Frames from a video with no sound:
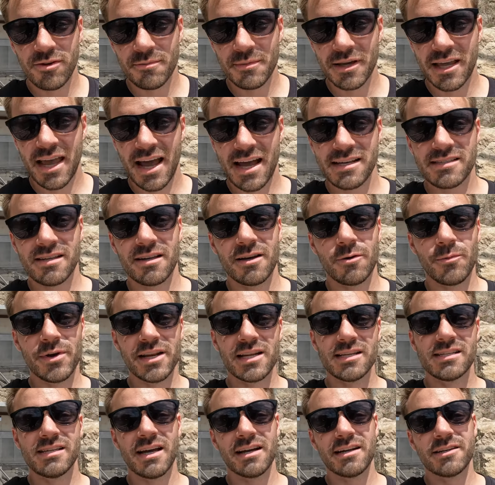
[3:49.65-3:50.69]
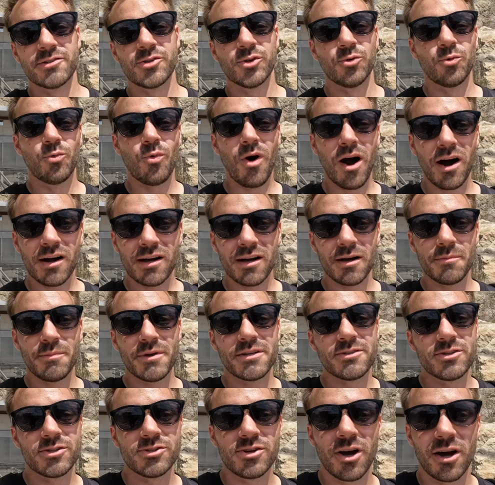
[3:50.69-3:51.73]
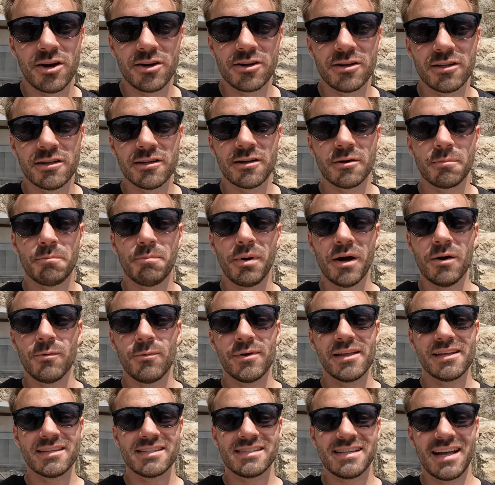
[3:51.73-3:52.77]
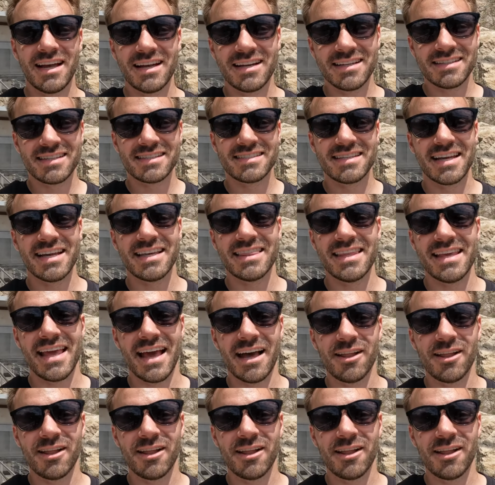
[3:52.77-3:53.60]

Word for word: from the castle and we decided to walk up as you saw earlier, but we decided to take the